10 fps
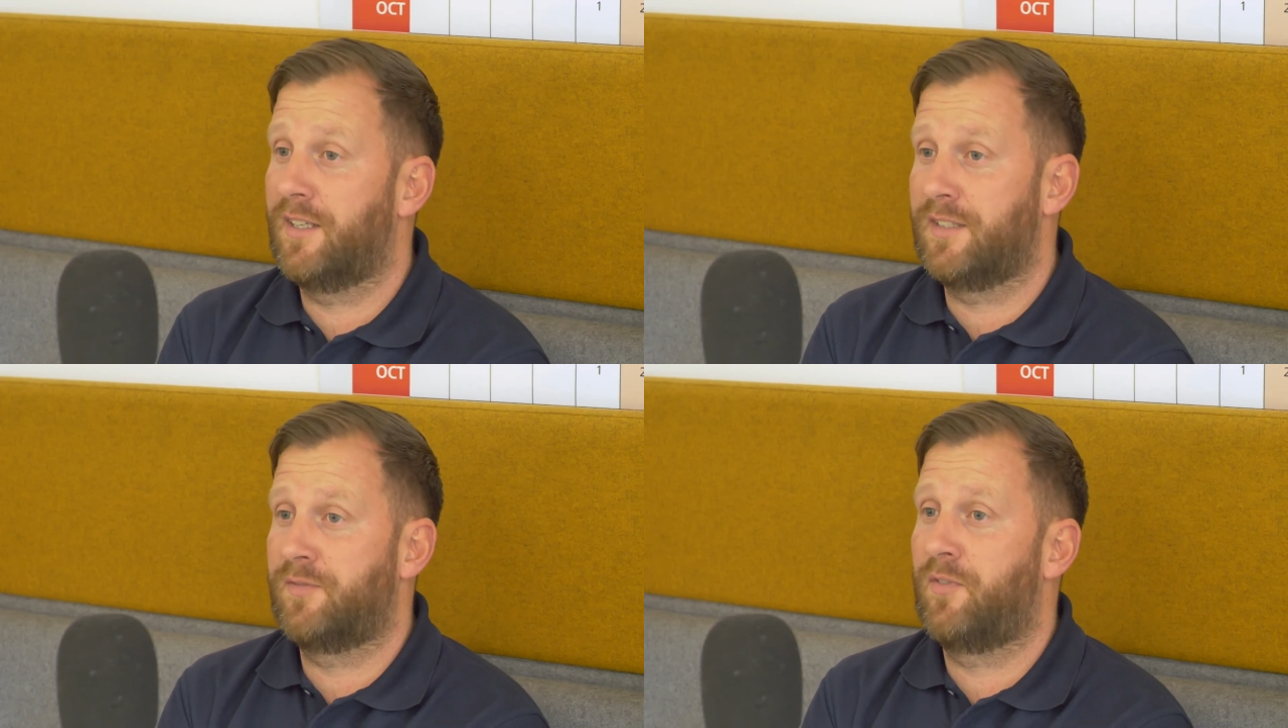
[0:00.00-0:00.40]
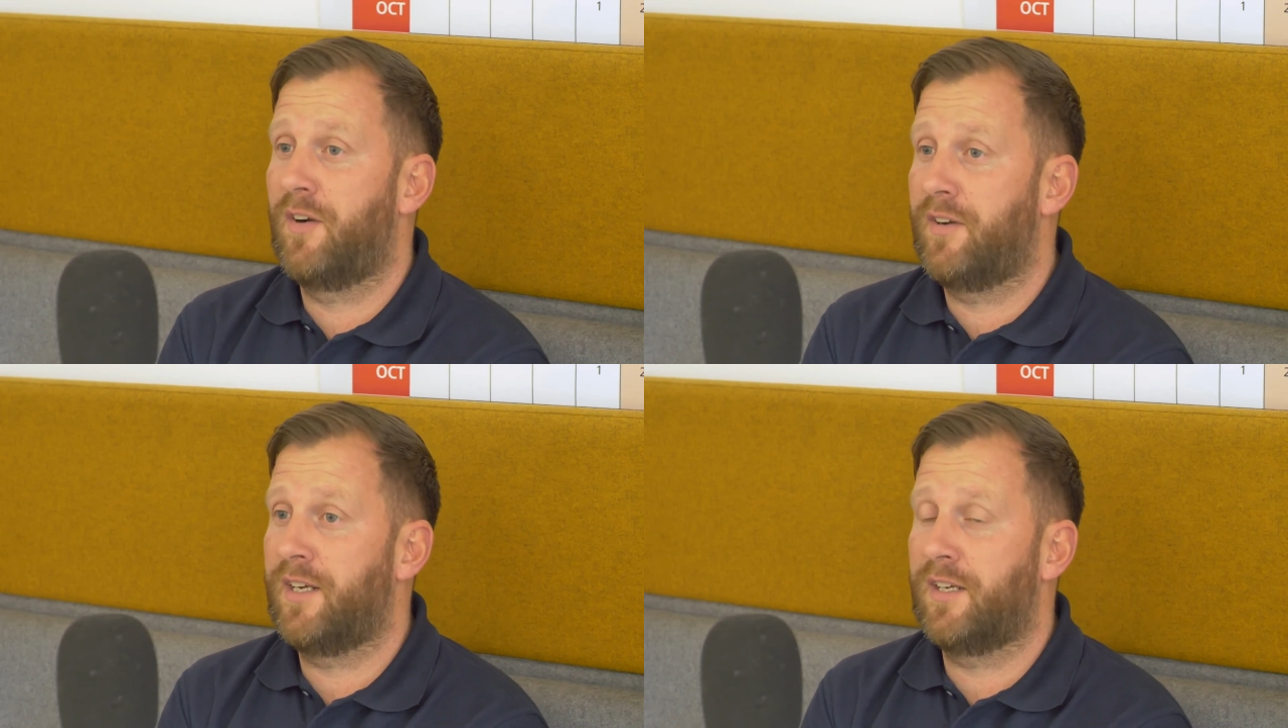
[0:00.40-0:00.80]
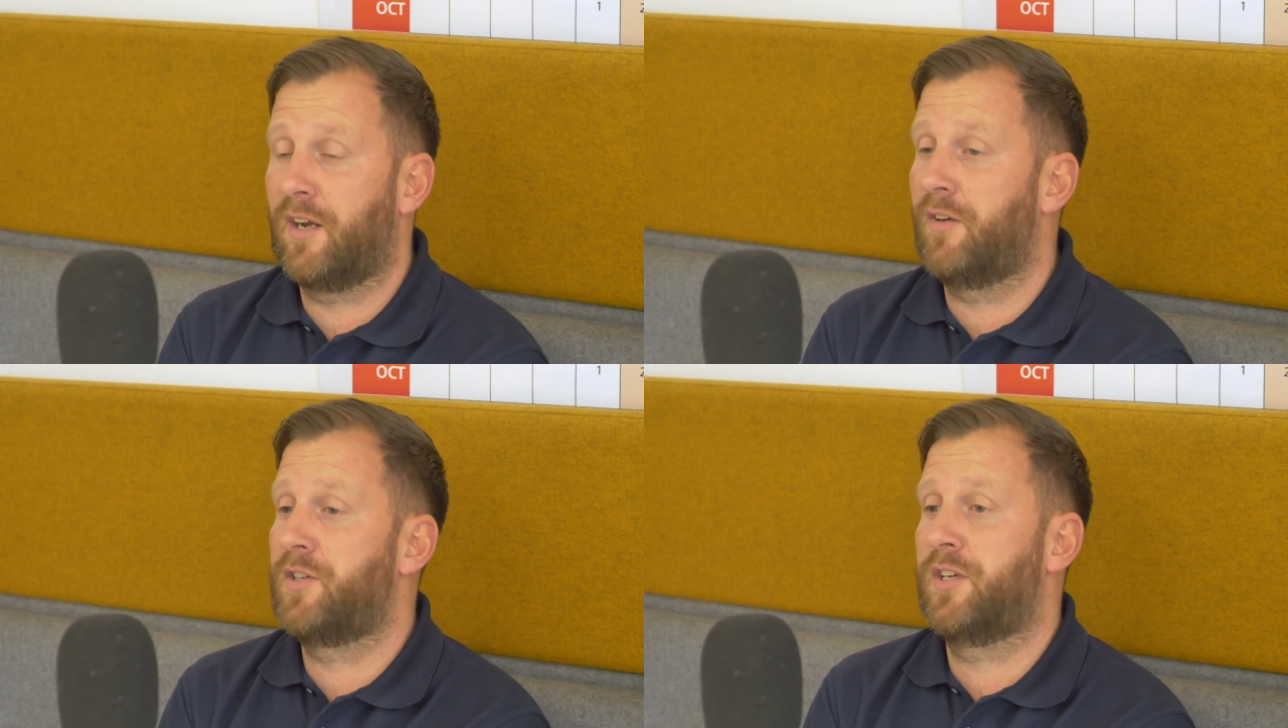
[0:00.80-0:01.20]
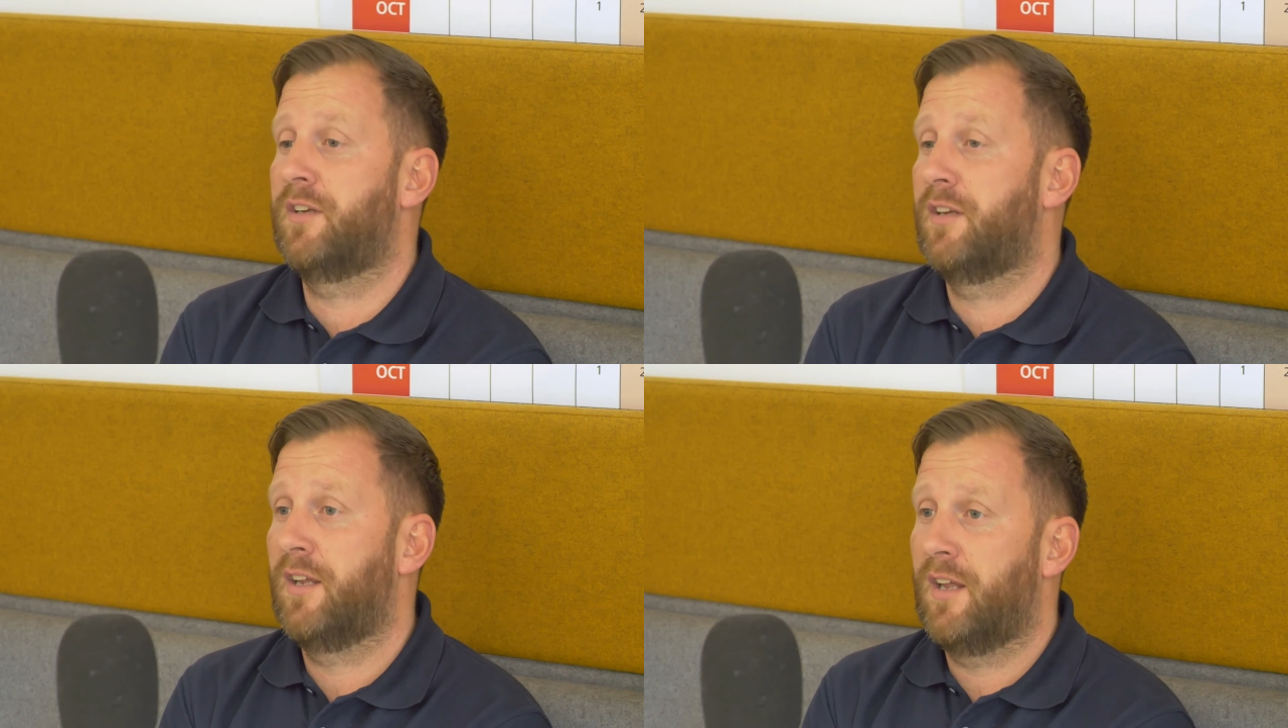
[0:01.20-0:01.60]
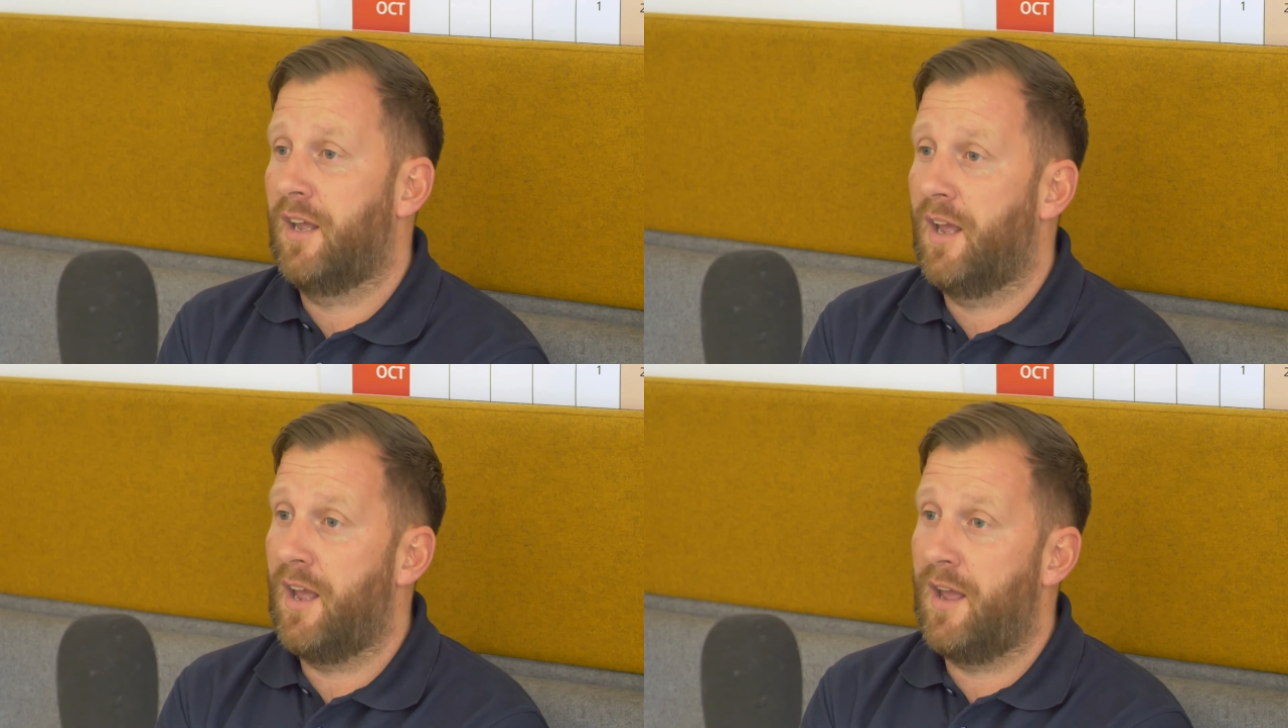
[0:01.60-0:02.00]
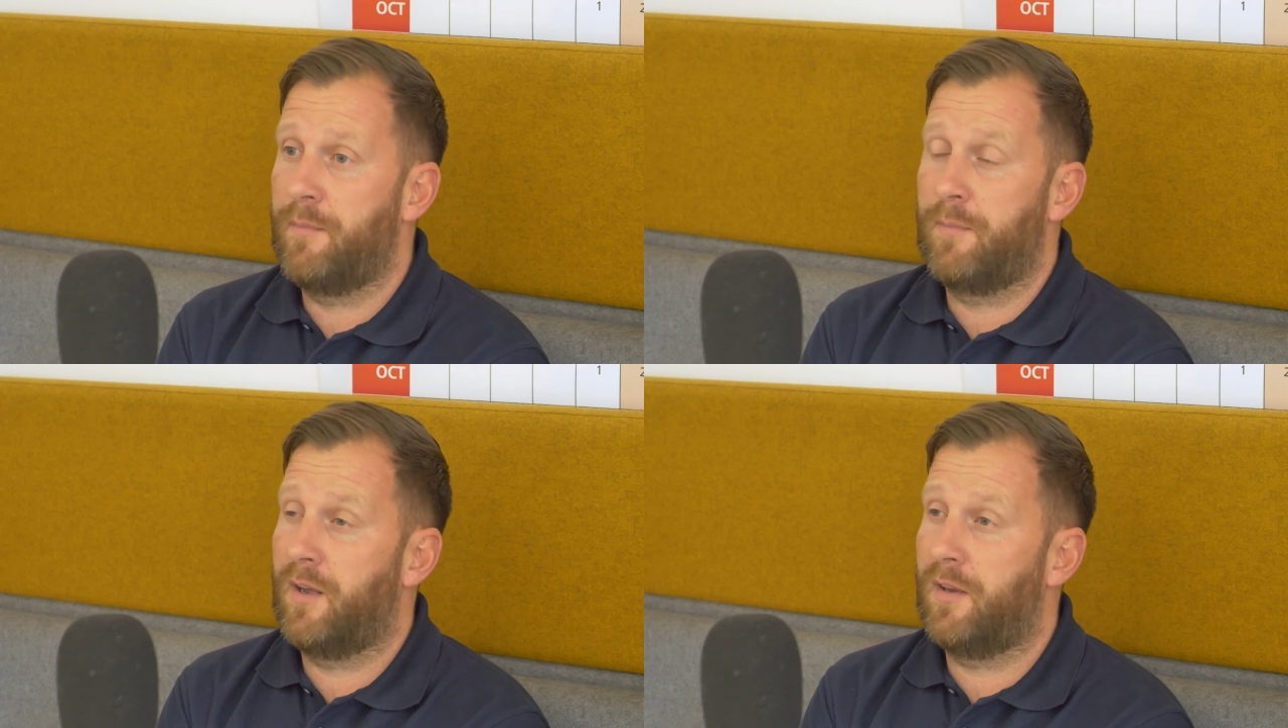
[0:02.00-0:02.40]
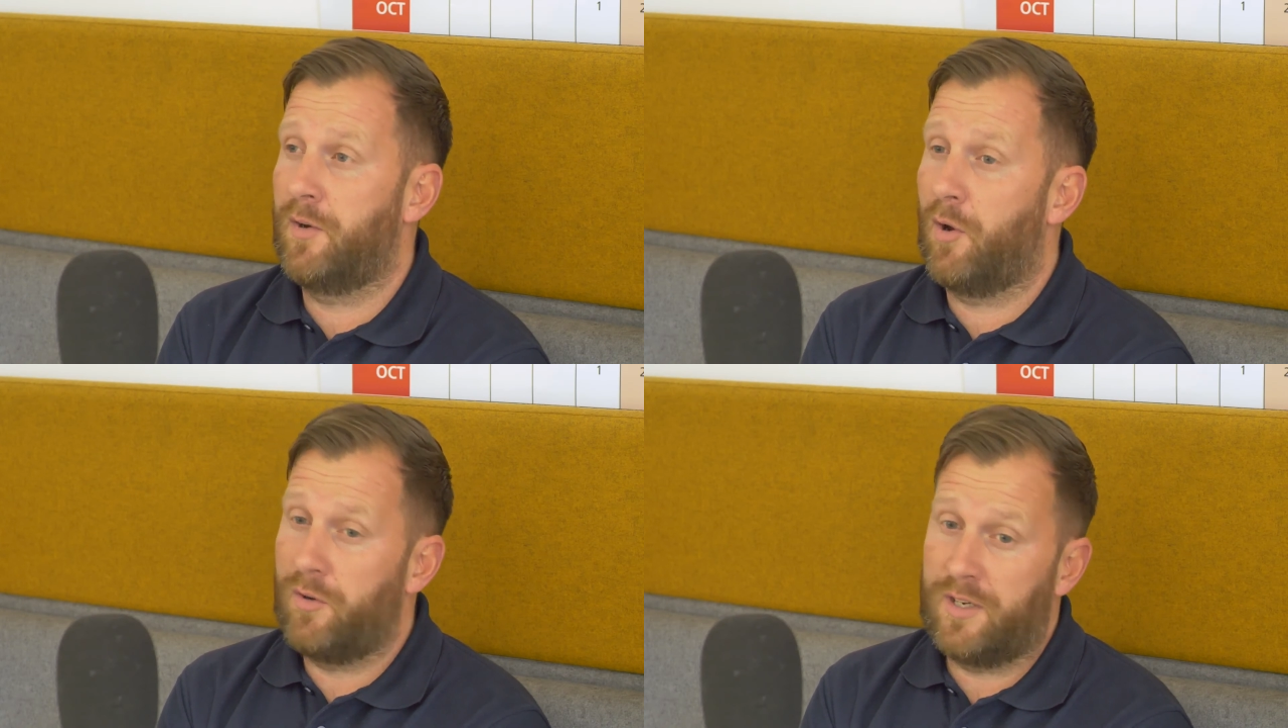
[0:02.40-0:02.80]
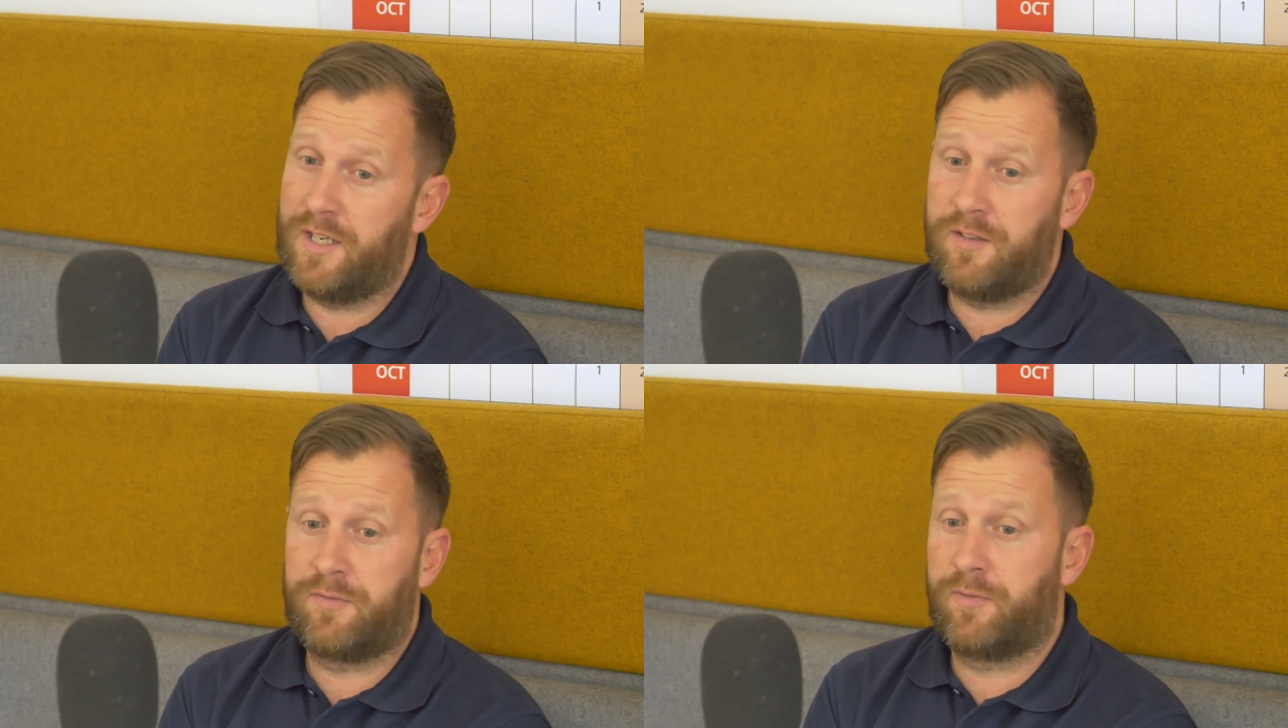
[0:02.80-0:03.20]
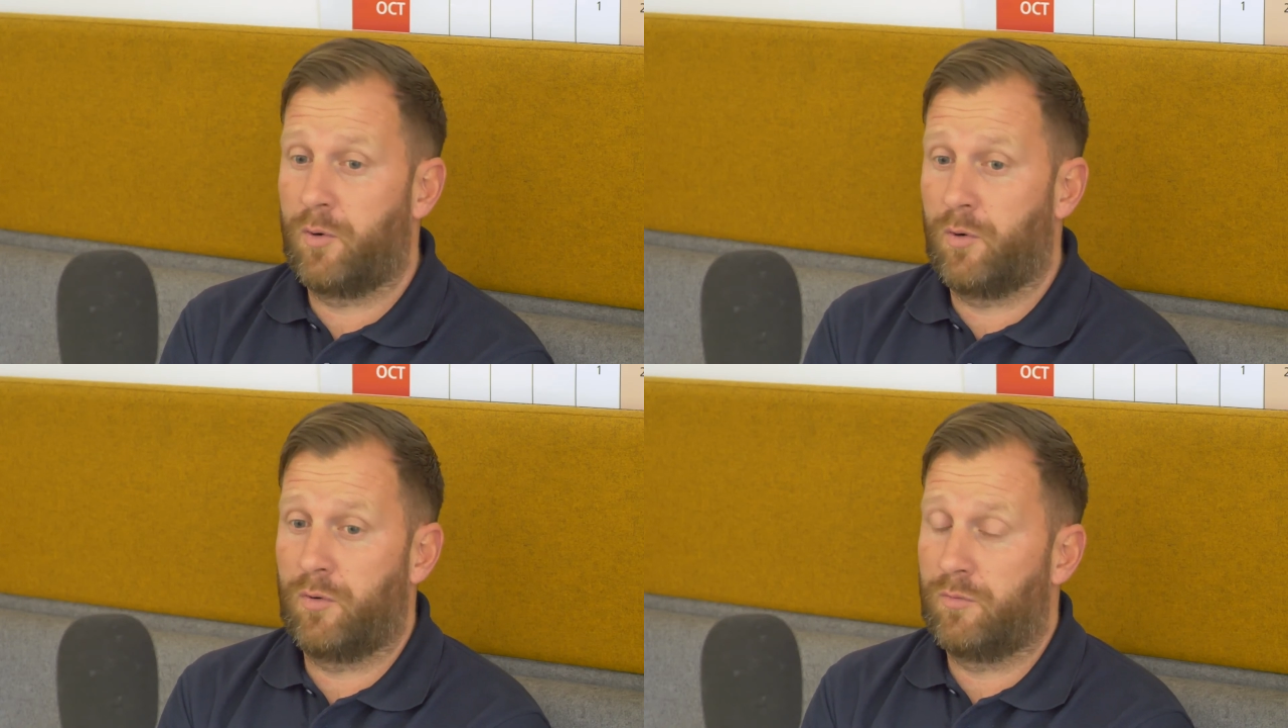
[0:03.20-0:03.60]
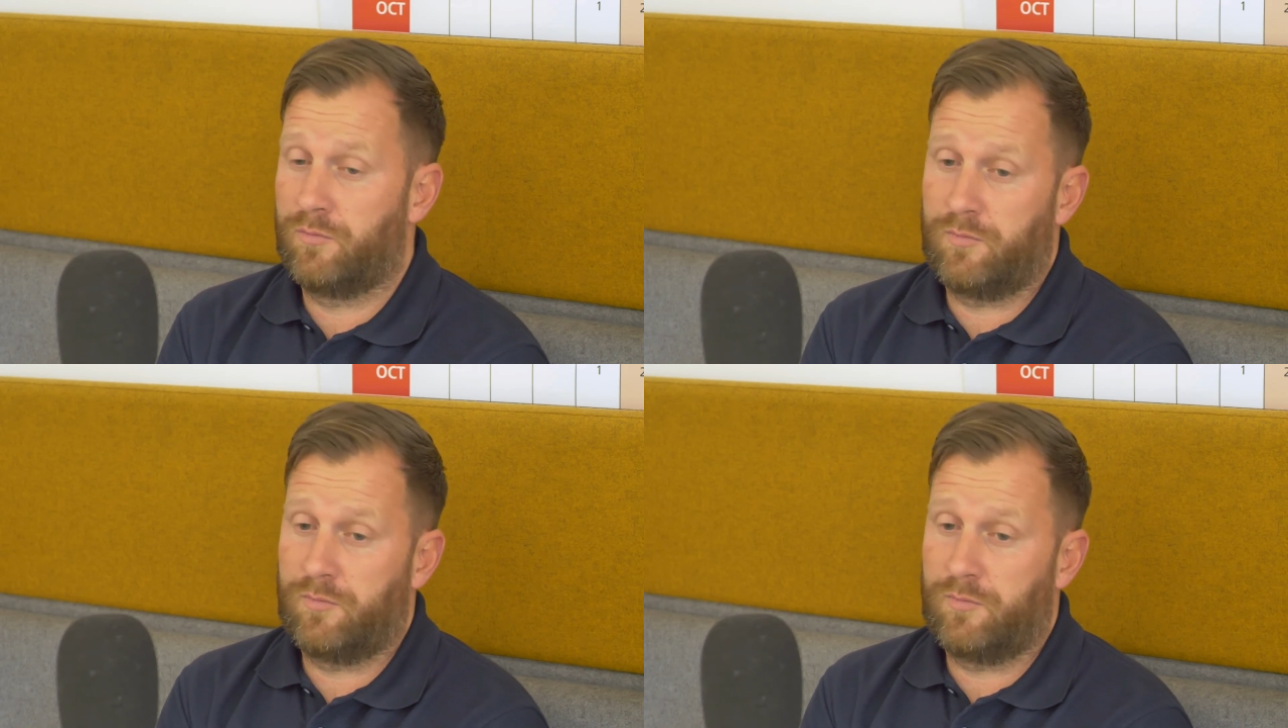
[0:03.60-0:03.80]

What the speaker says: He's very encouraging, not only for